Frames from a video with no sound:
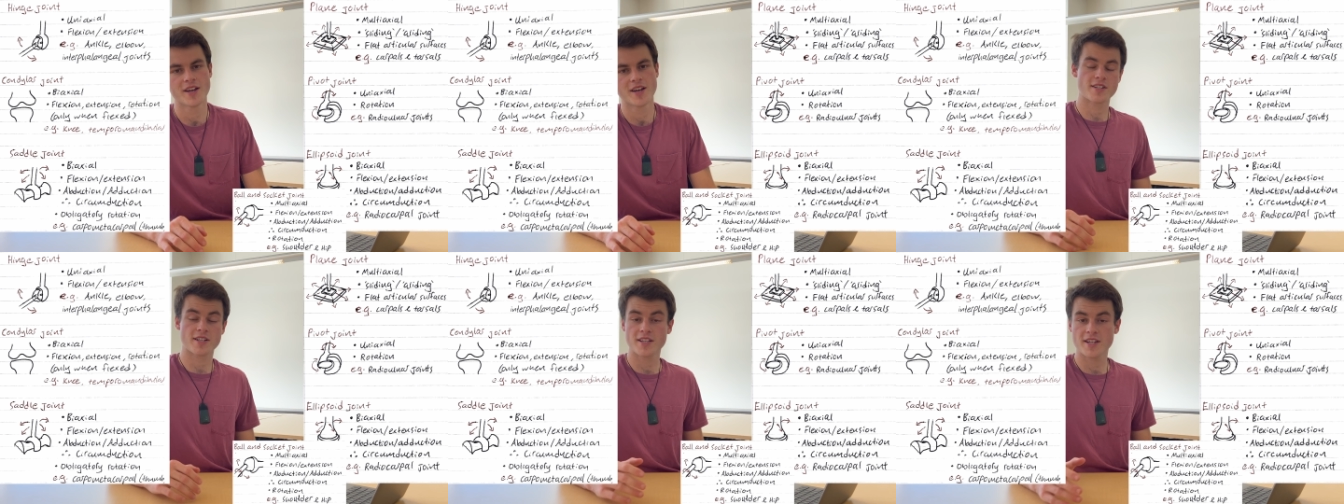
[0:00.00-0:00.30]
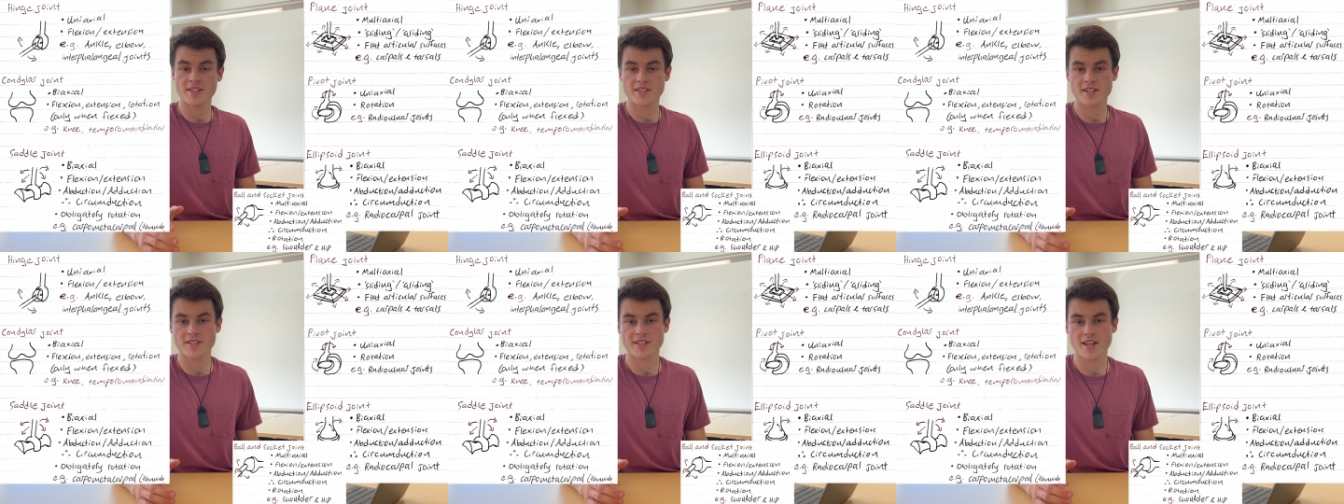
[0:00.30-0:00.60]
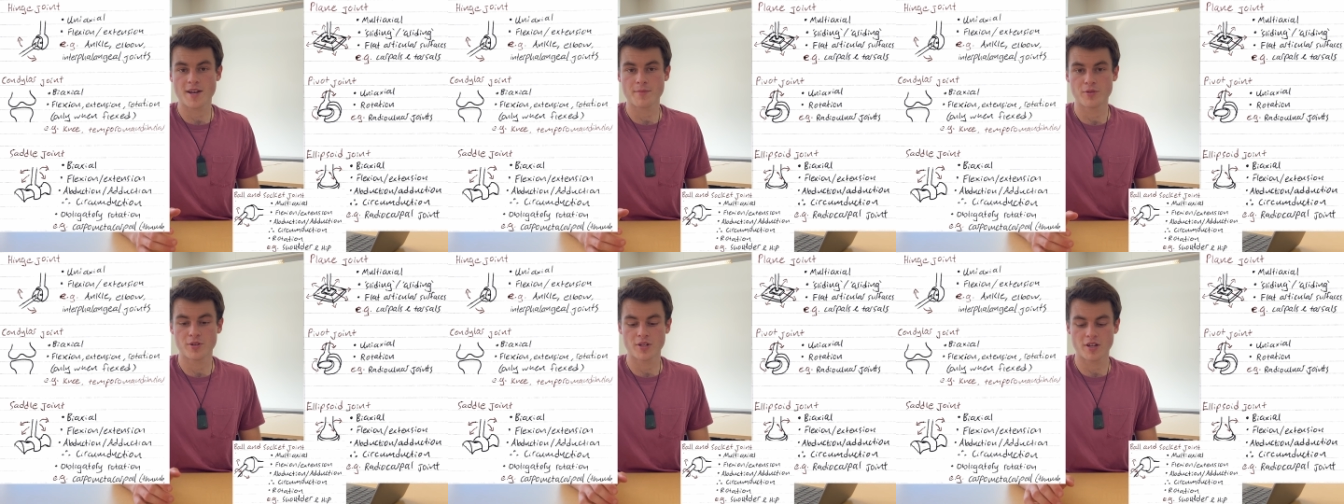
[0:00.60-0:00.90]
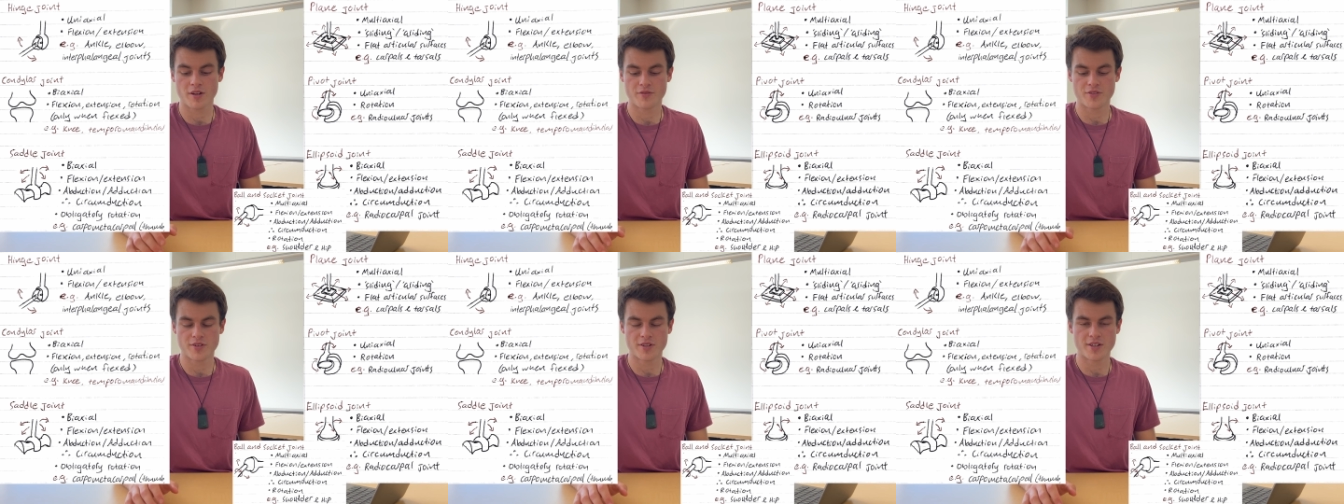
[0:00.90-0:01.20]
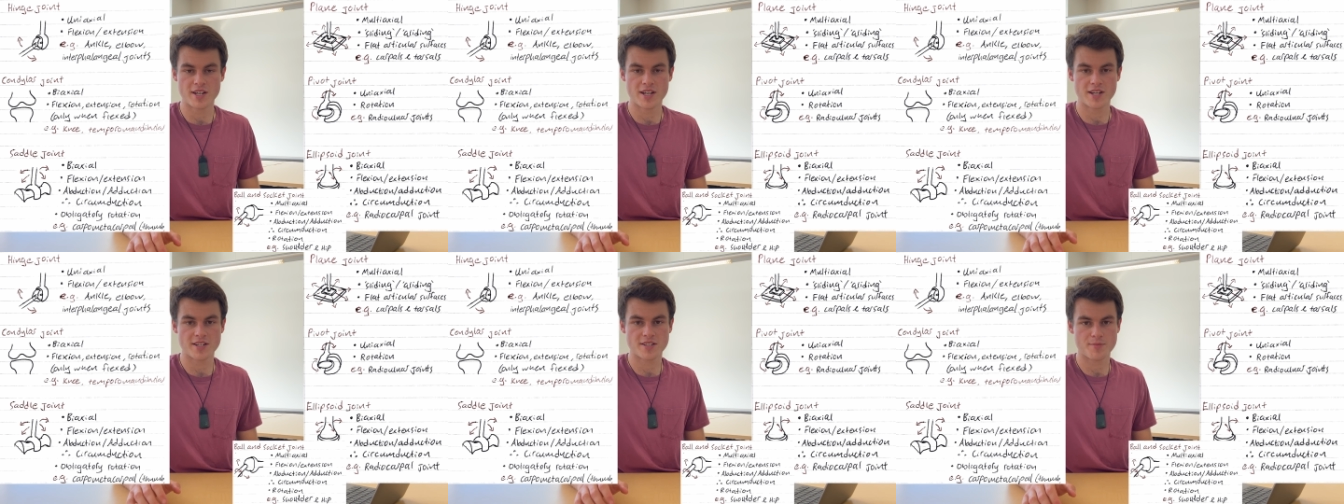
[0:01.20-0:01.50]
It's a classic example of
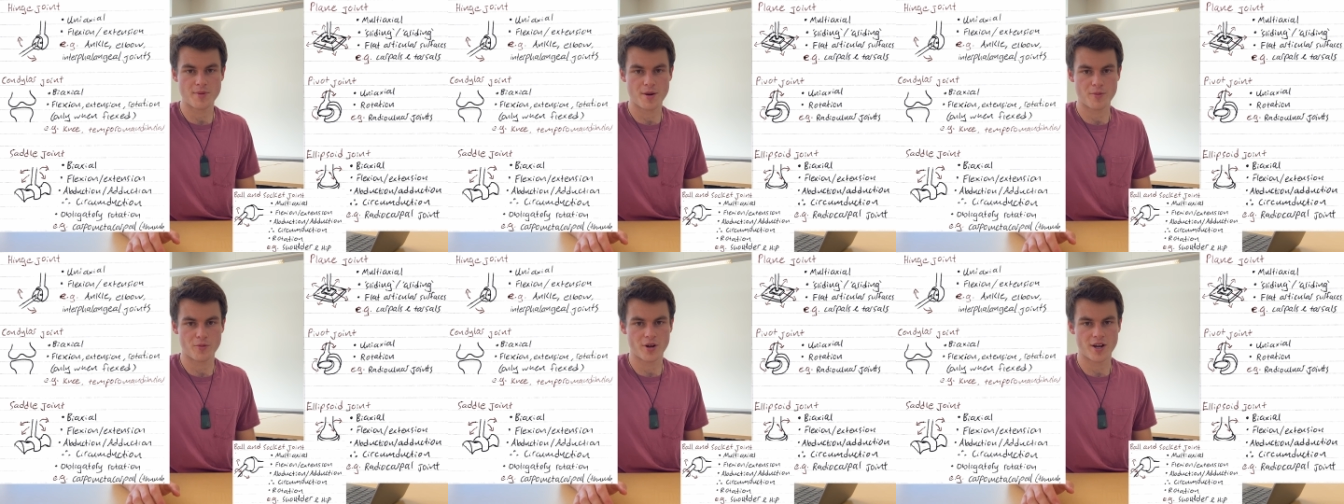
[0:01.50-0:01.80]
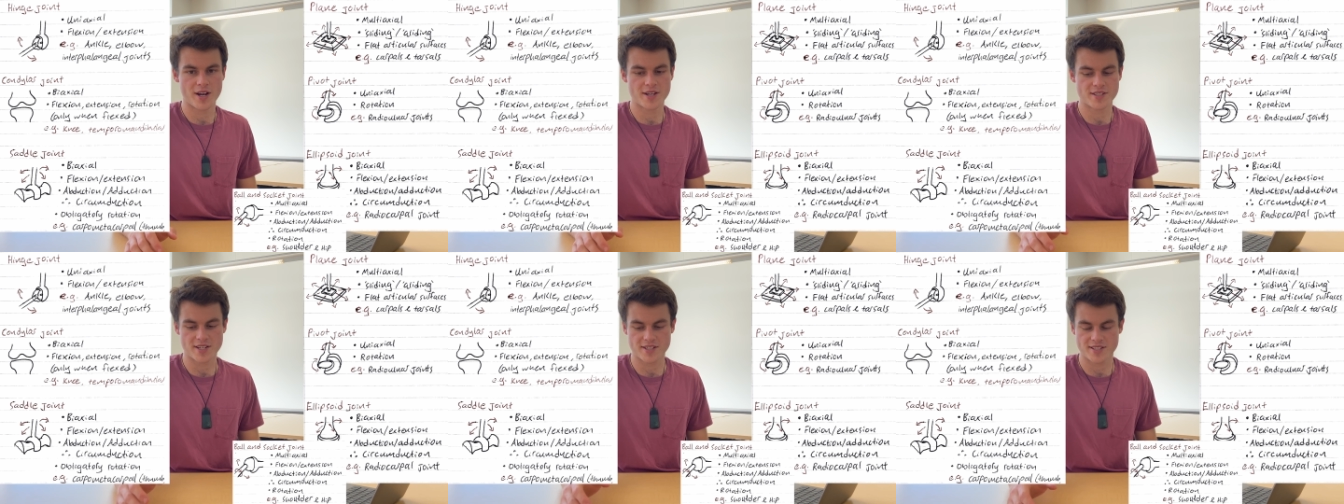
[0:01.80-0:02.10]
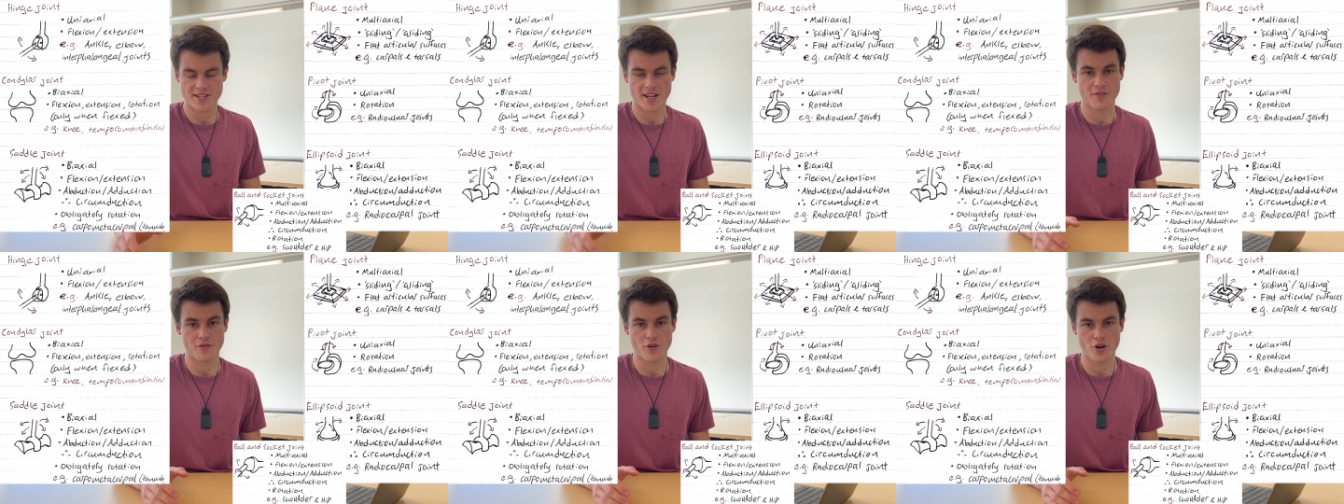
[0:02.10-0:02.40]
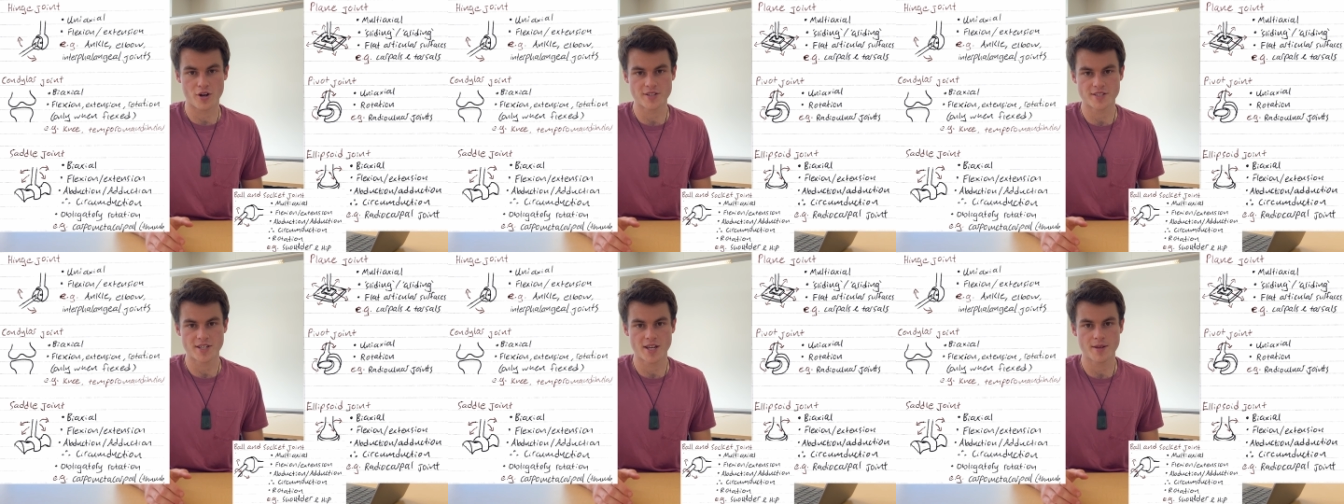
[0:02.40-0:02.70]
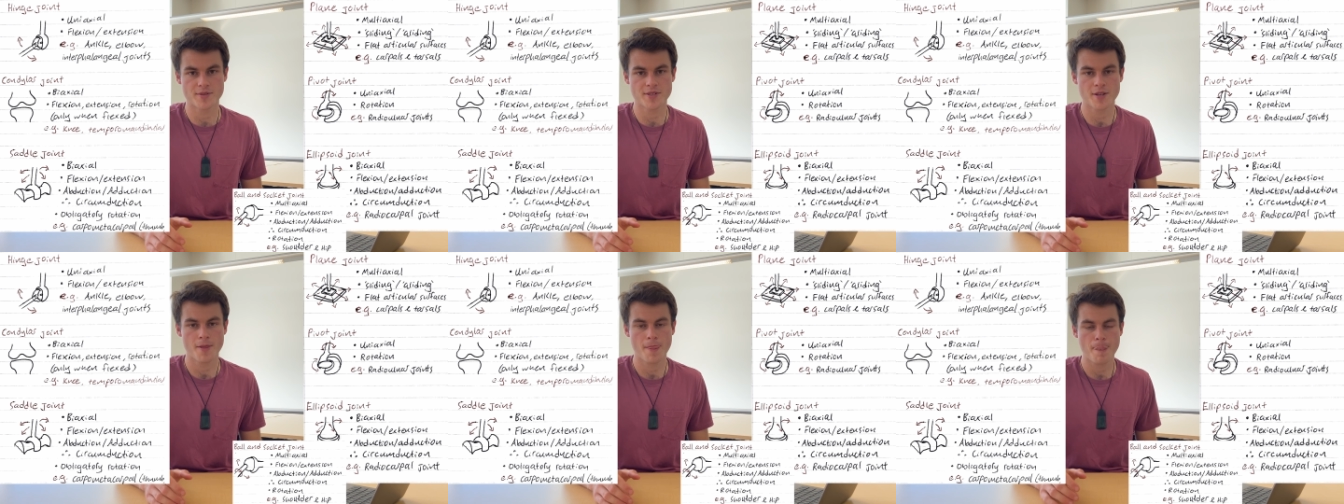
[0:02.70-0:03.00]
needing to memorize a set of
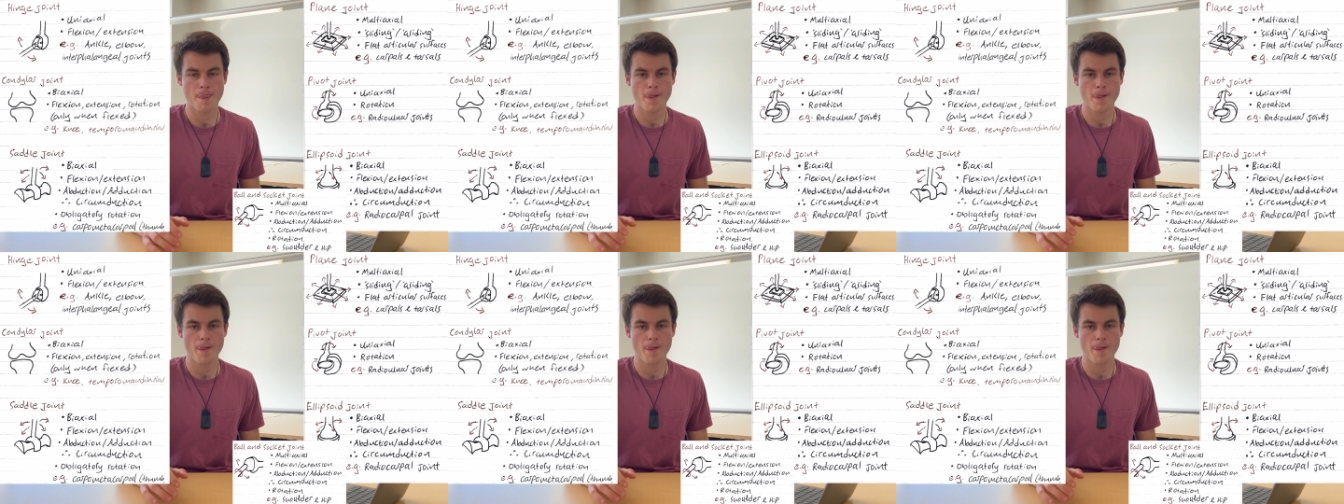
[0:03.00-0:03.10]
concepts.